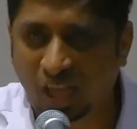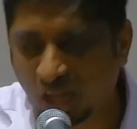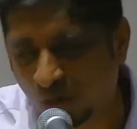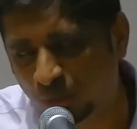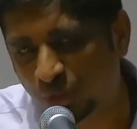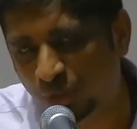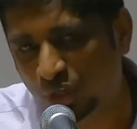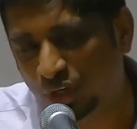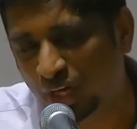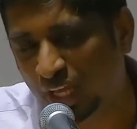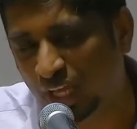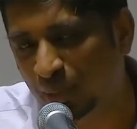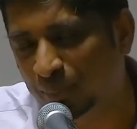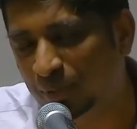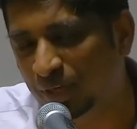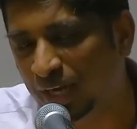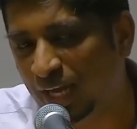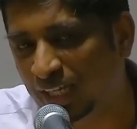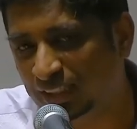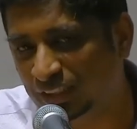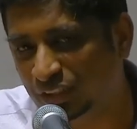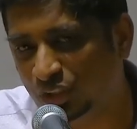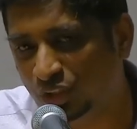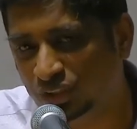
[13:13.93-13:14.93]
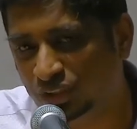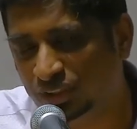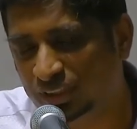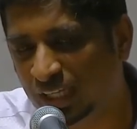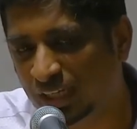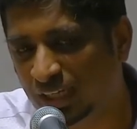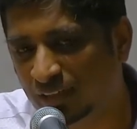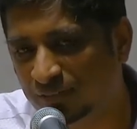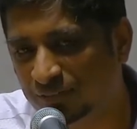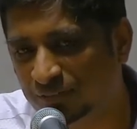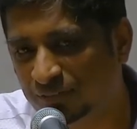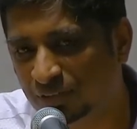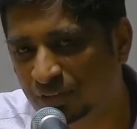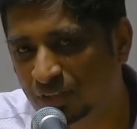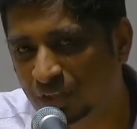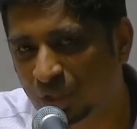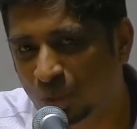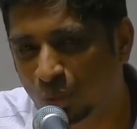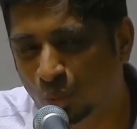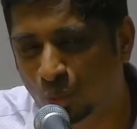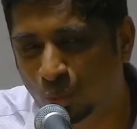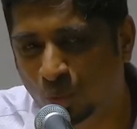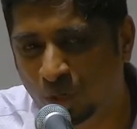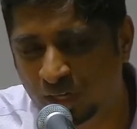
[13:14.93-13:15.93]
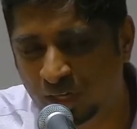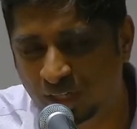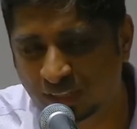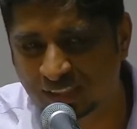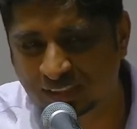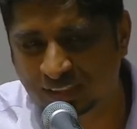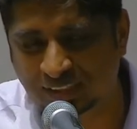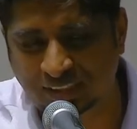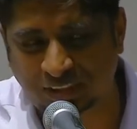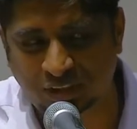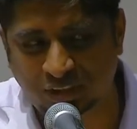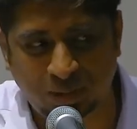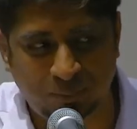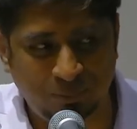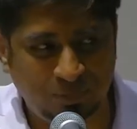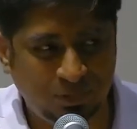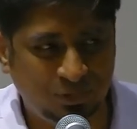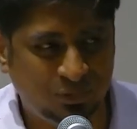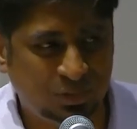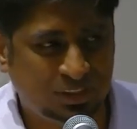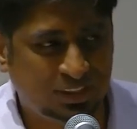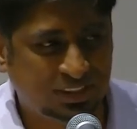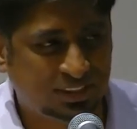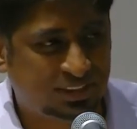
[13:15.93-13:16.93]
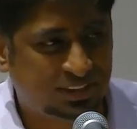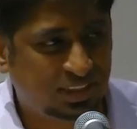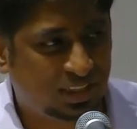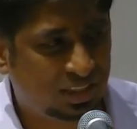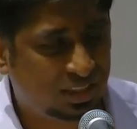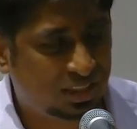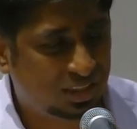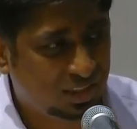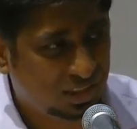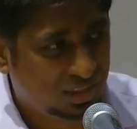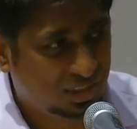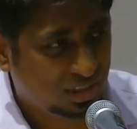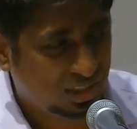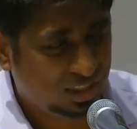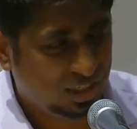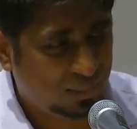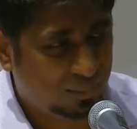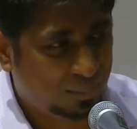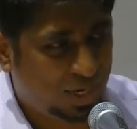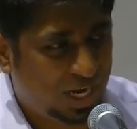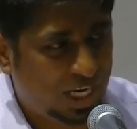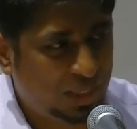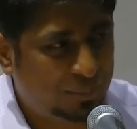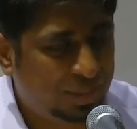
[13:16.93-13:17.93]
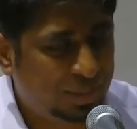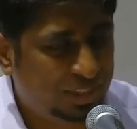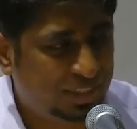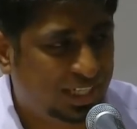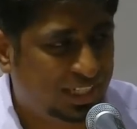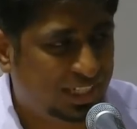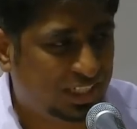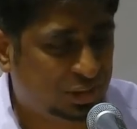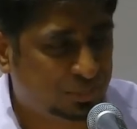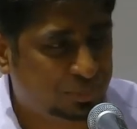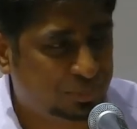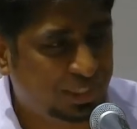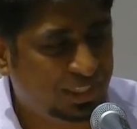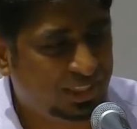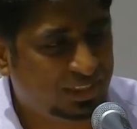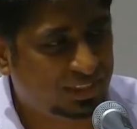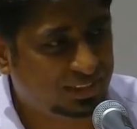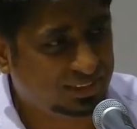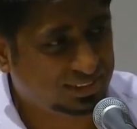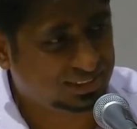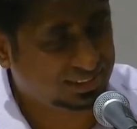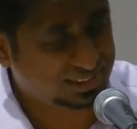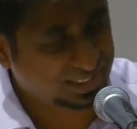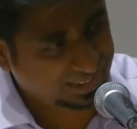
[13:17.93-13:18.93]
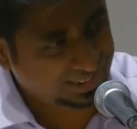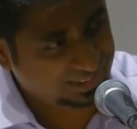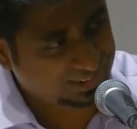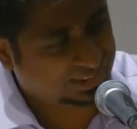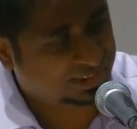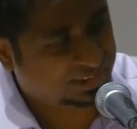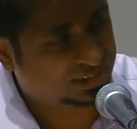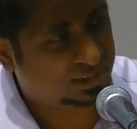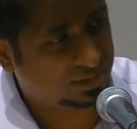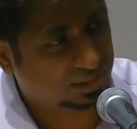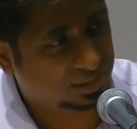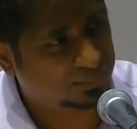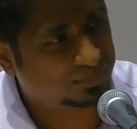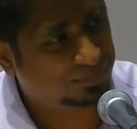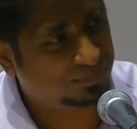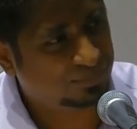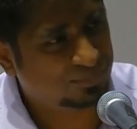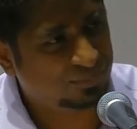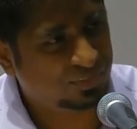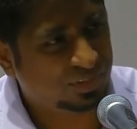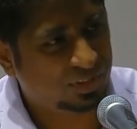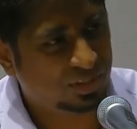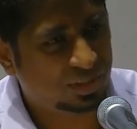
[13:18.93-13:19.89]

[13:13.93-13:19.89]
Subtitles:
And love your neighbor as yourself. This is the commandment that has been concised.